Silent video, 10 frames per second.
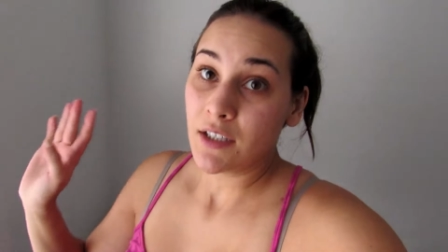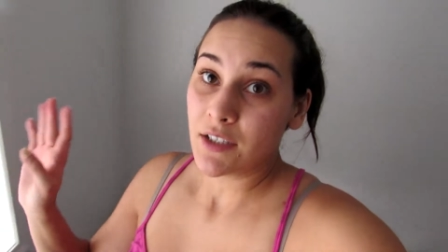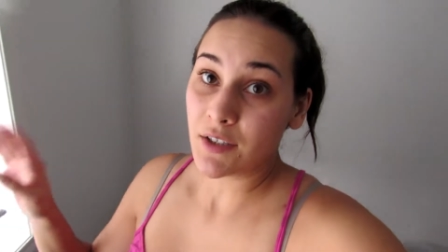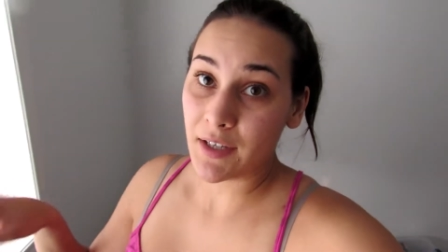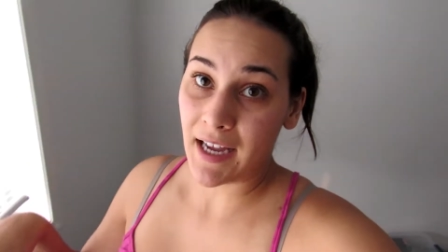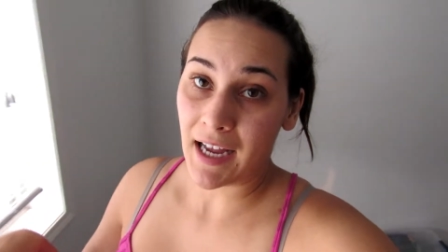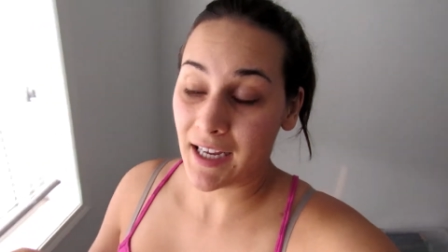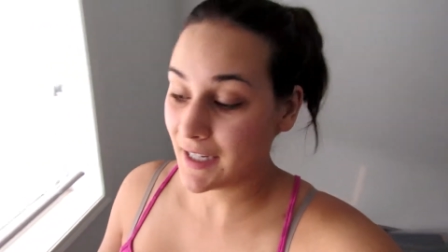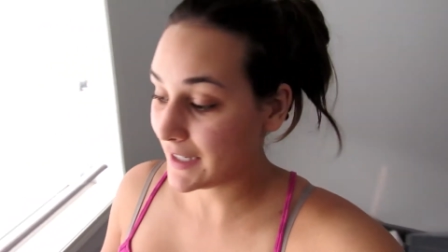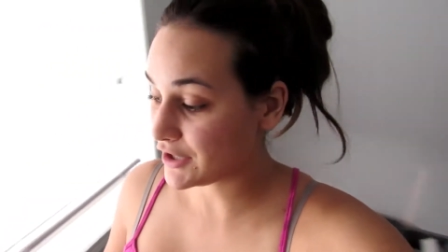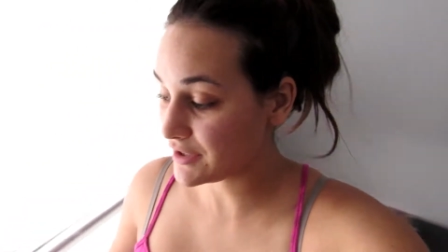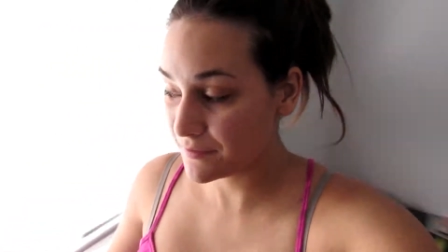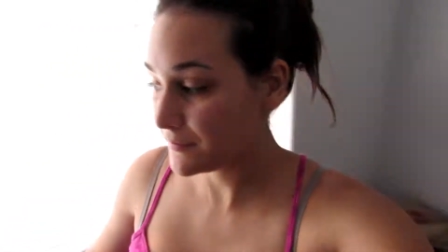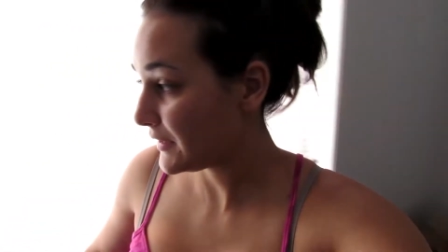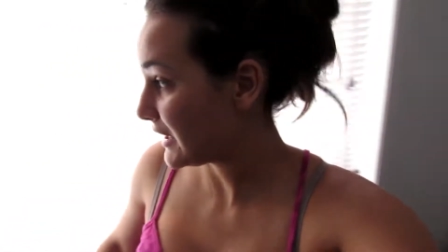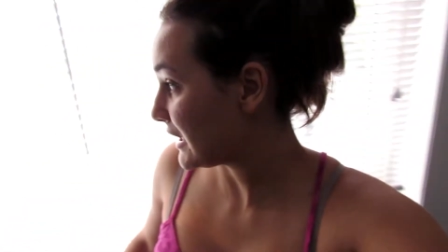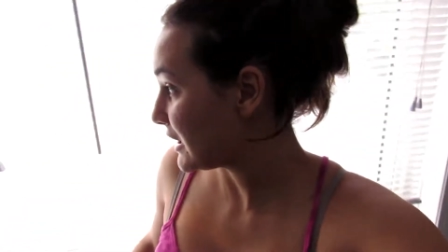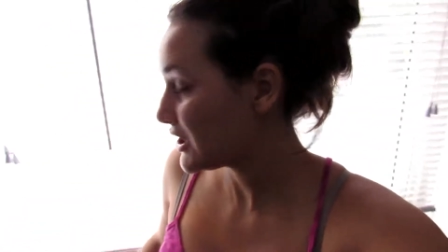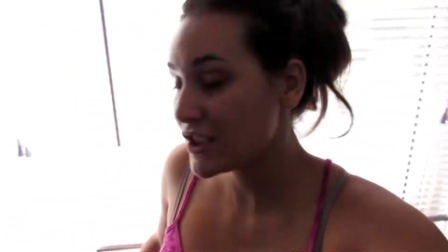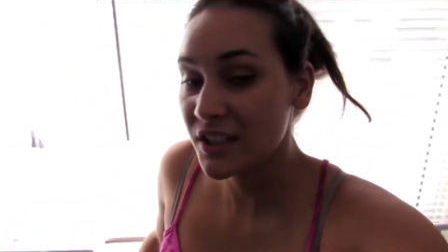So yeah, I just
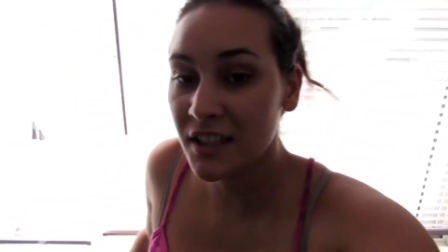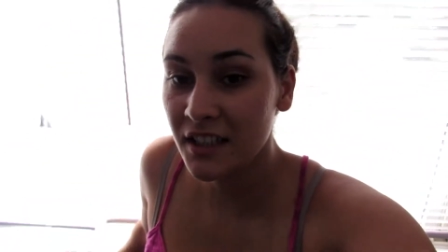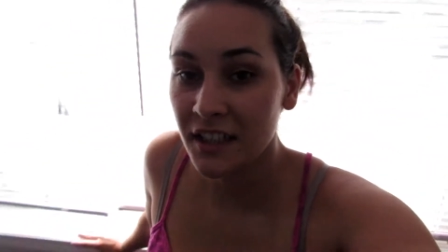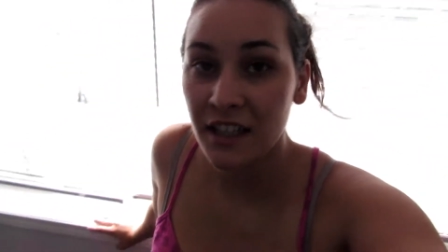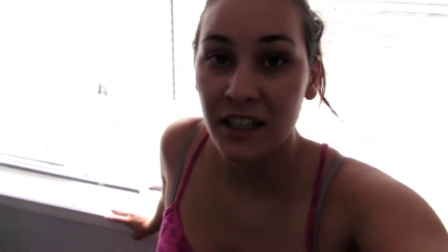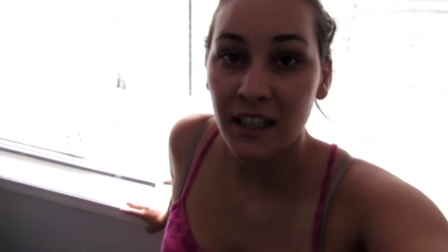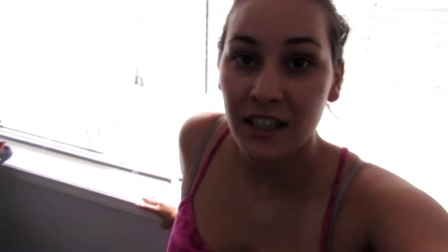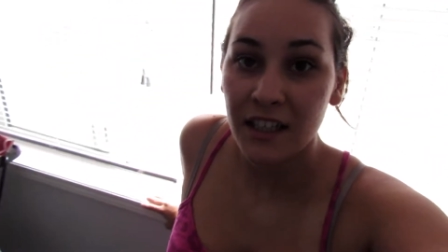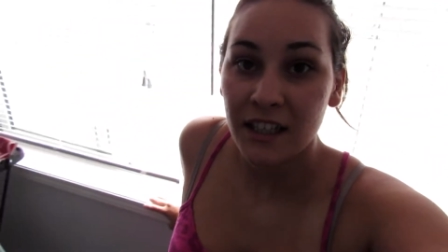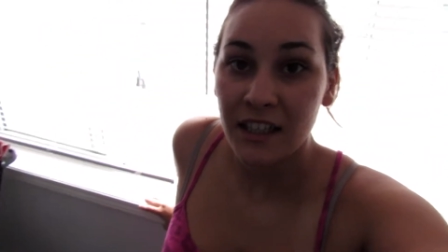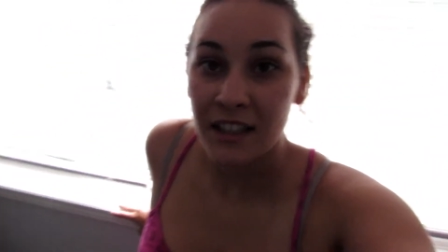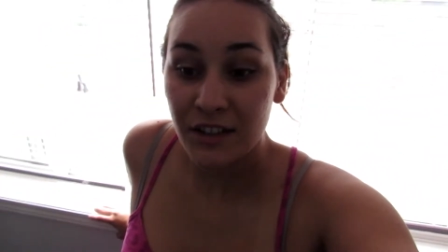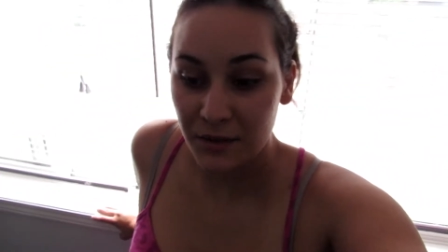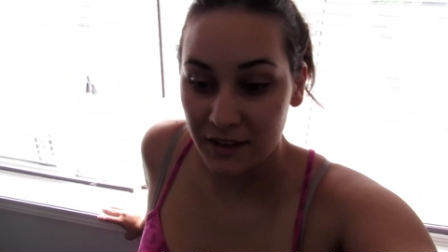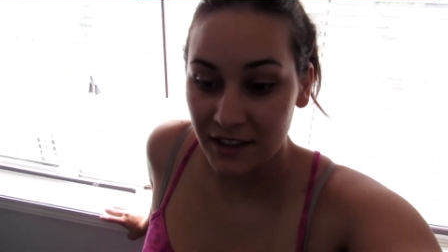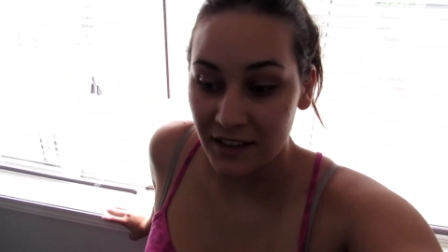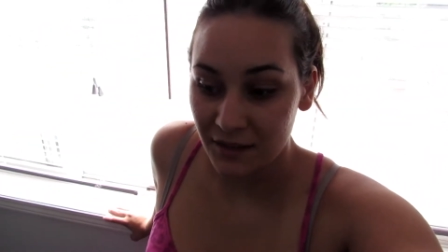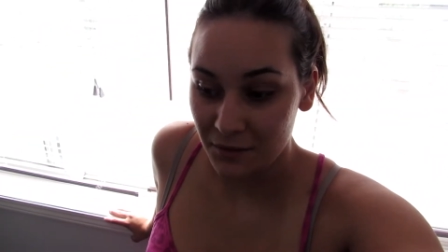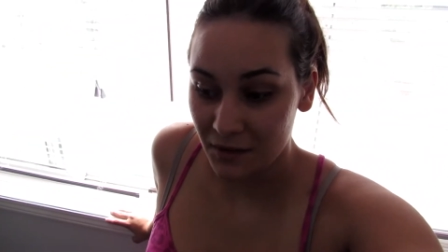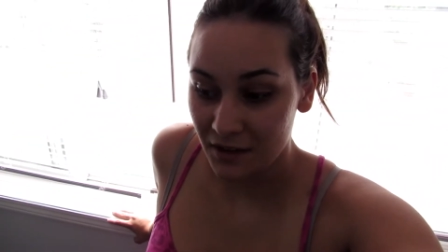finished doing
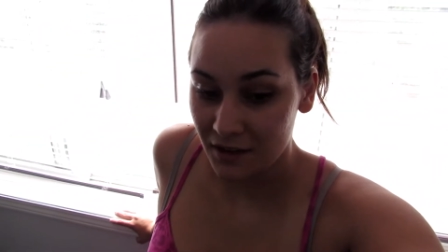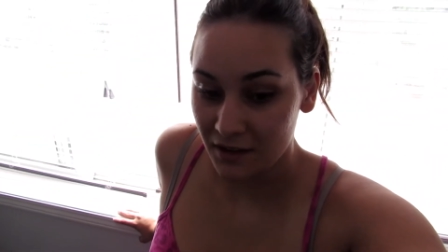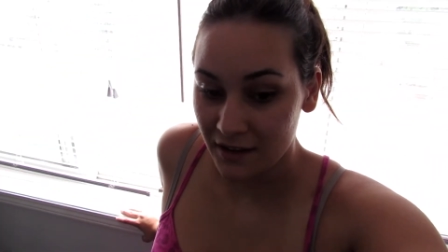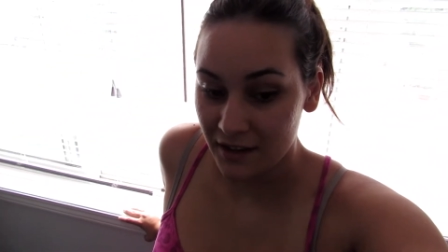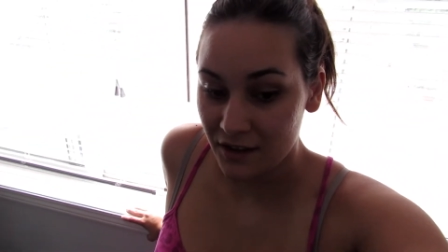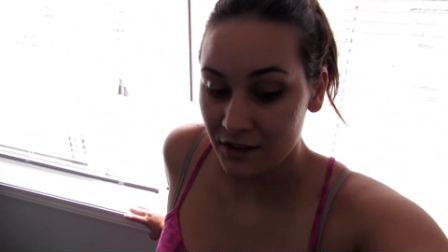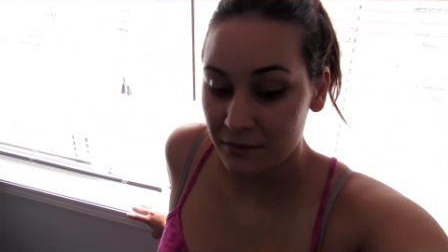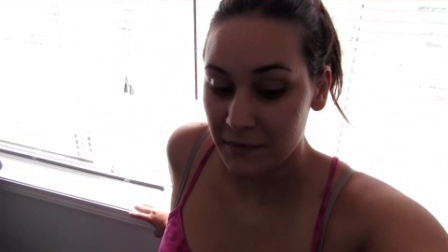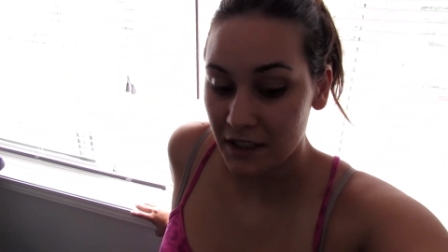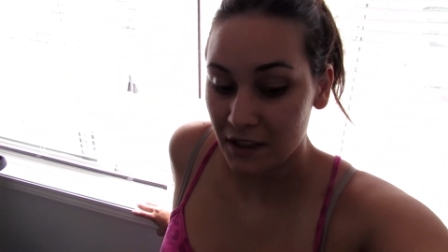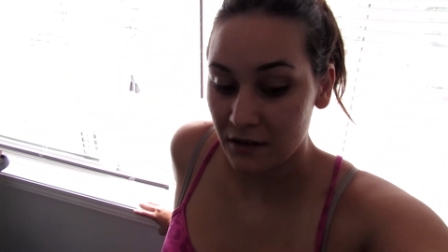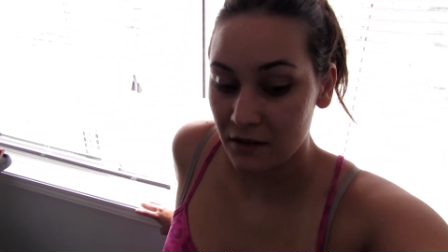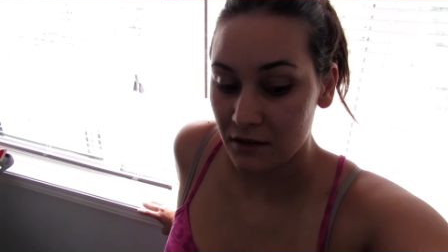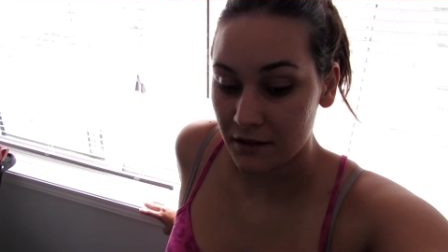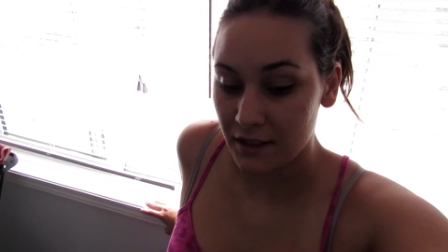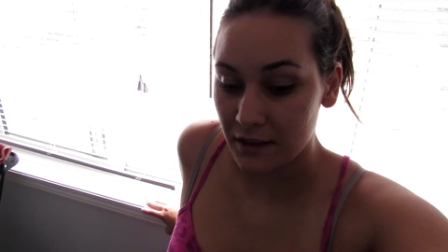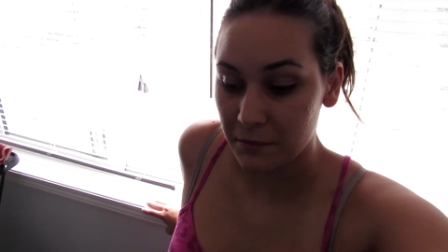that wall and it took me a long time